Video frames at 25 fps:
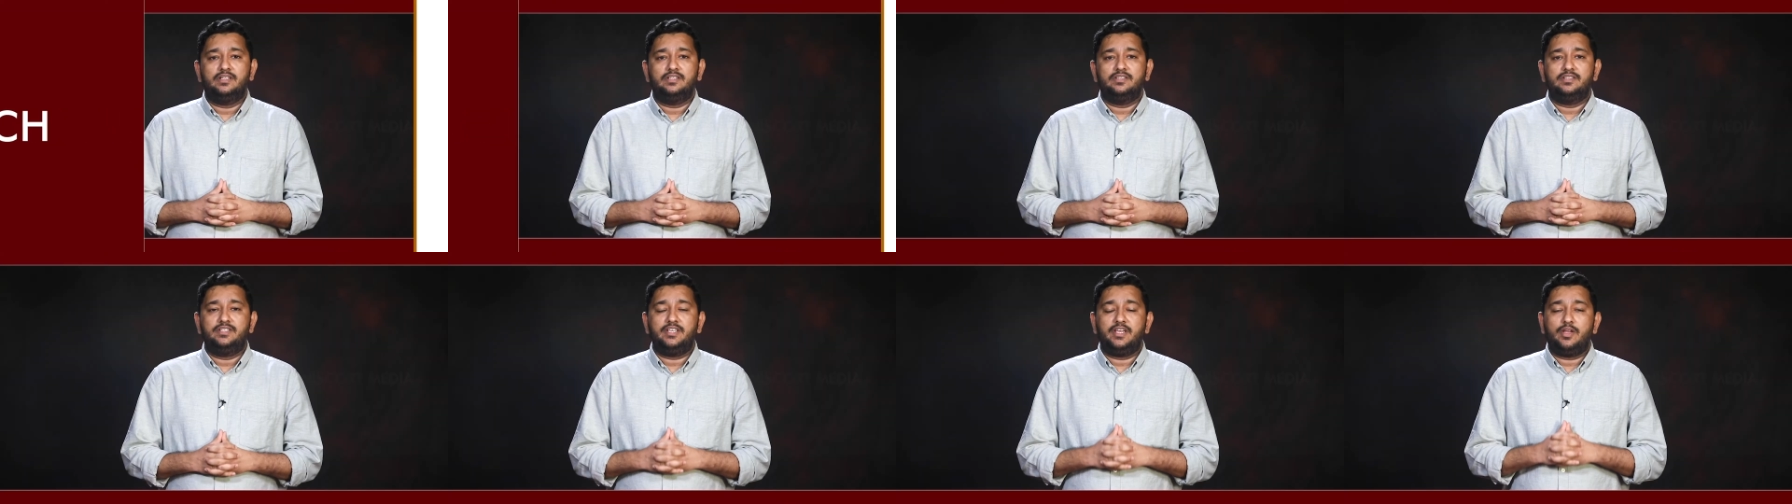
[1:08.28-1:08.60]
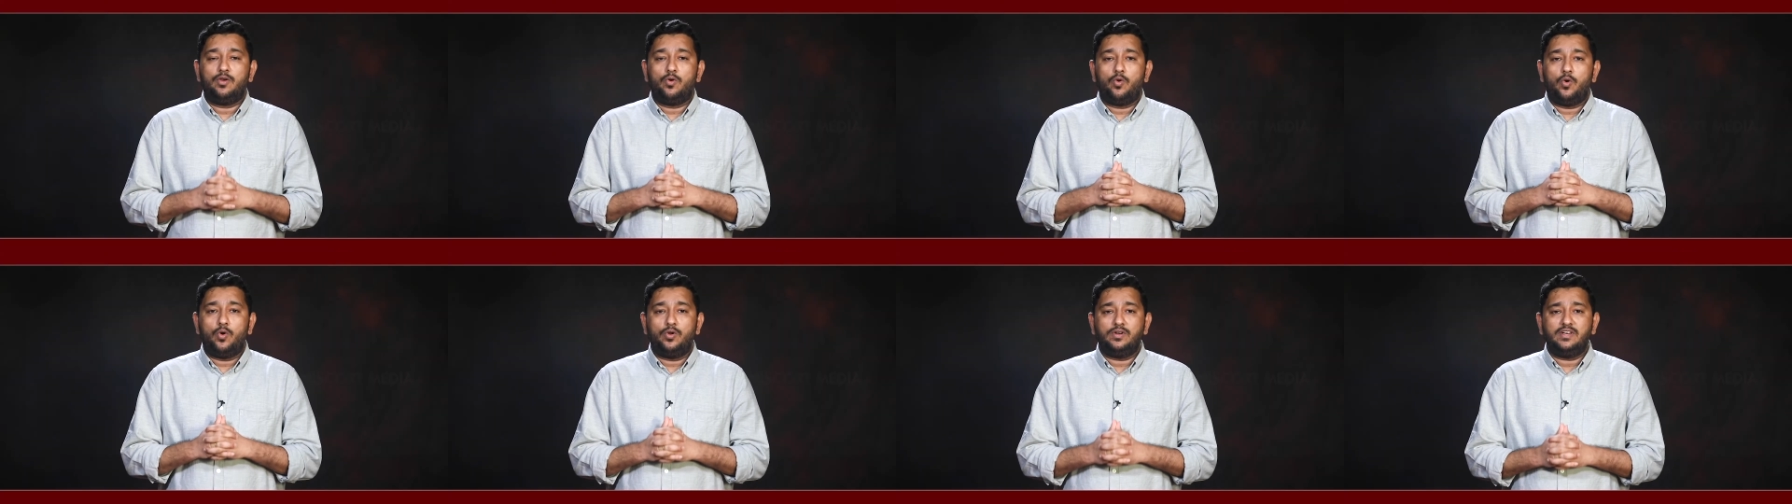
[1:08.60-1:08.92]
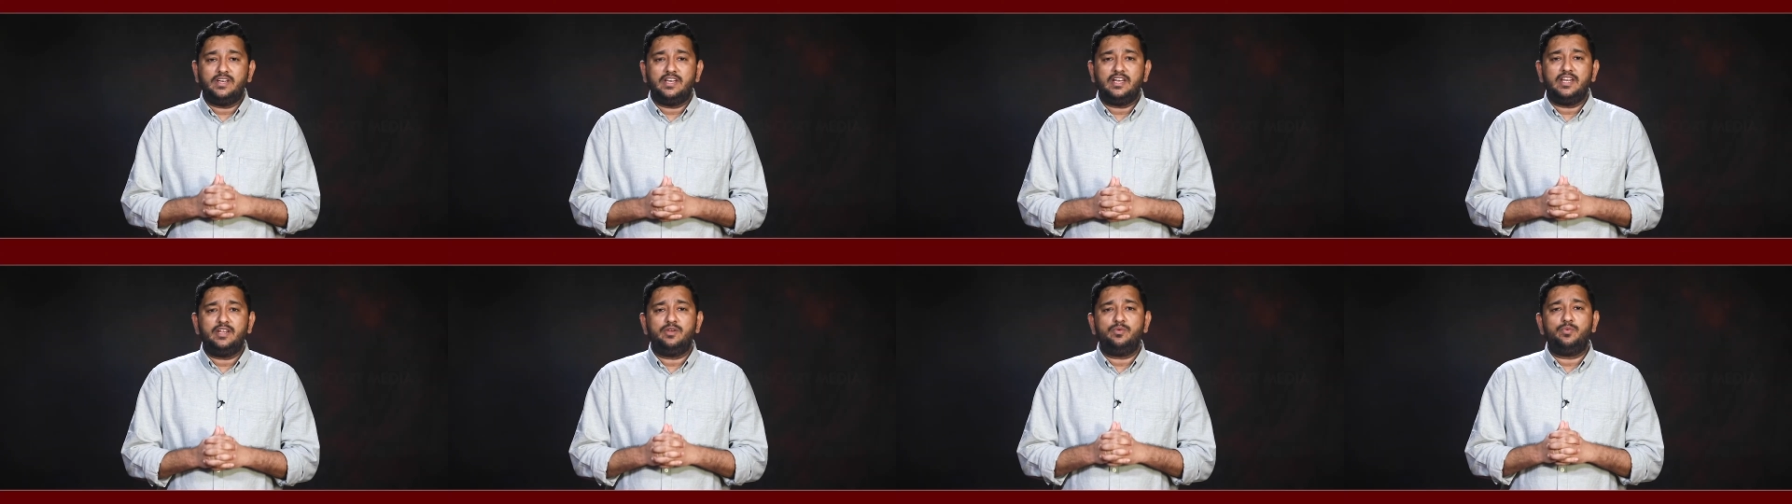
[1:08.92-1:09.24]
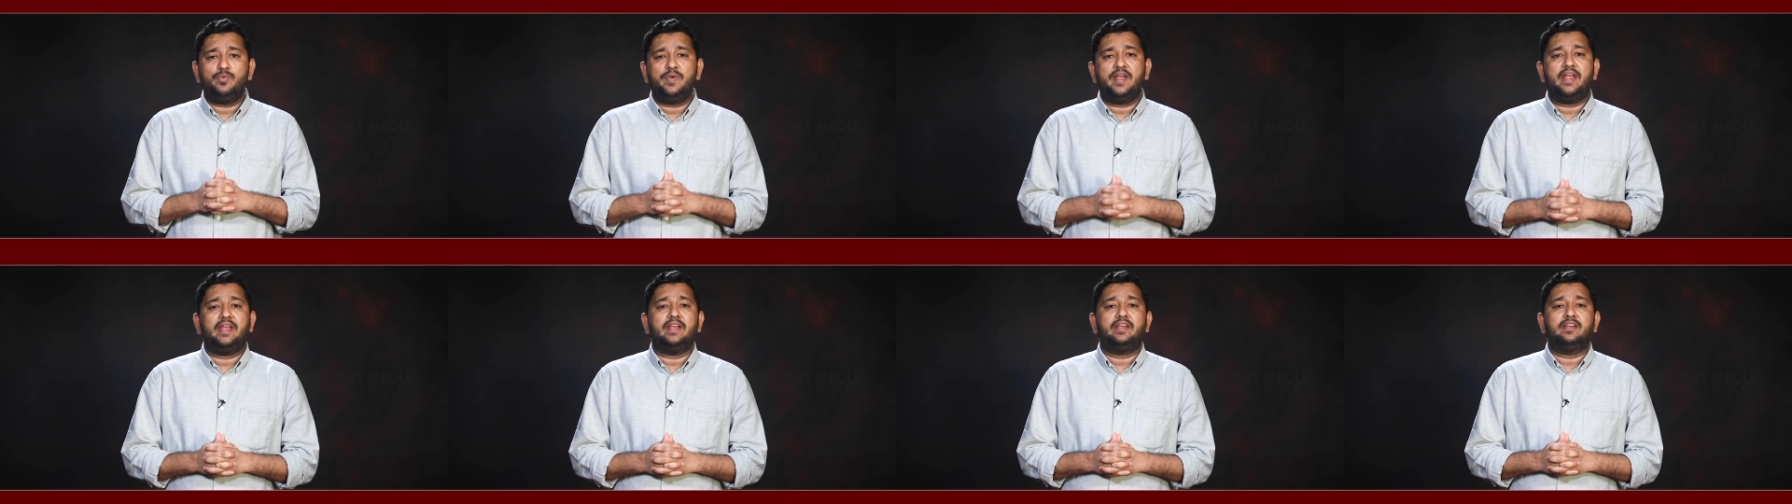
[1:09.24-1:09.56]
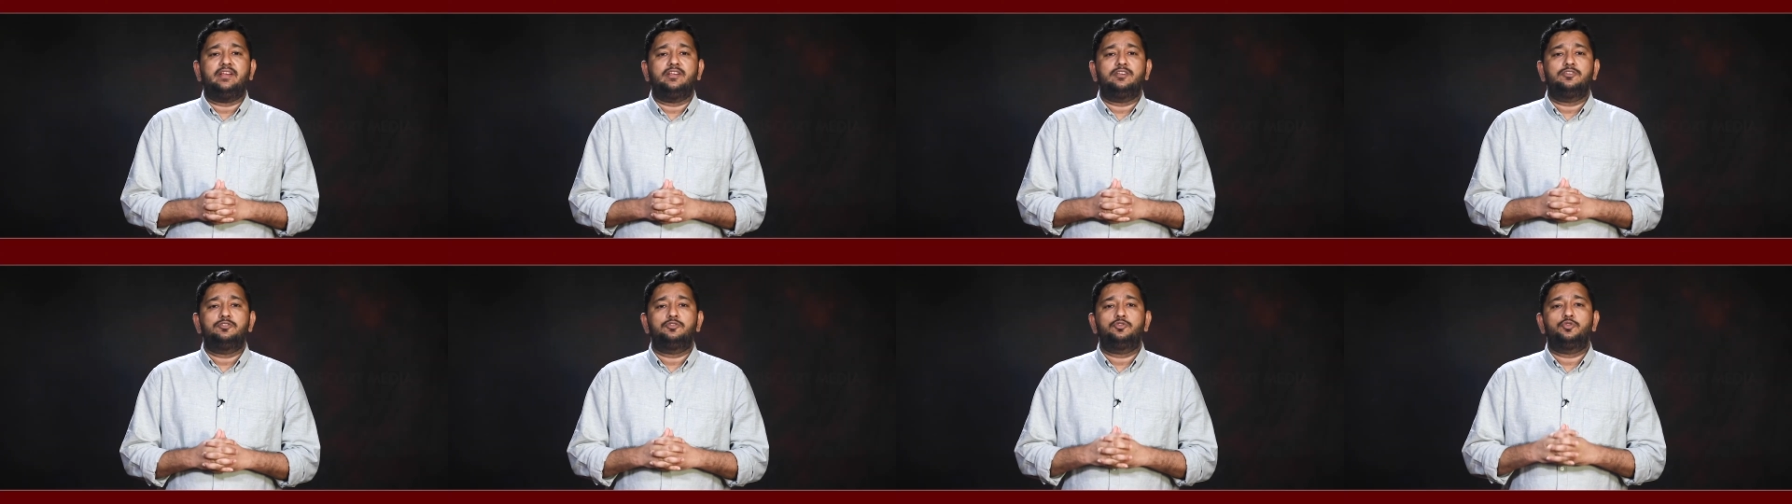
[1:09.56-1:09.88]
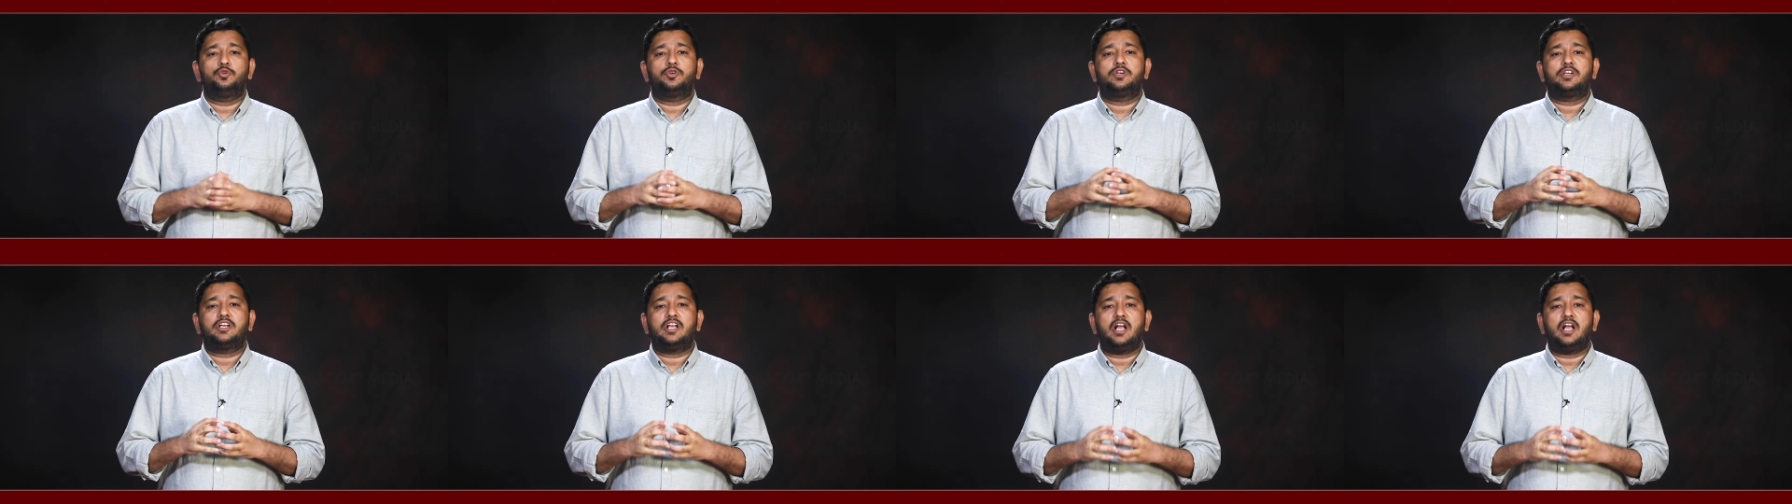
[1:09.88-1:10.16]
The only way to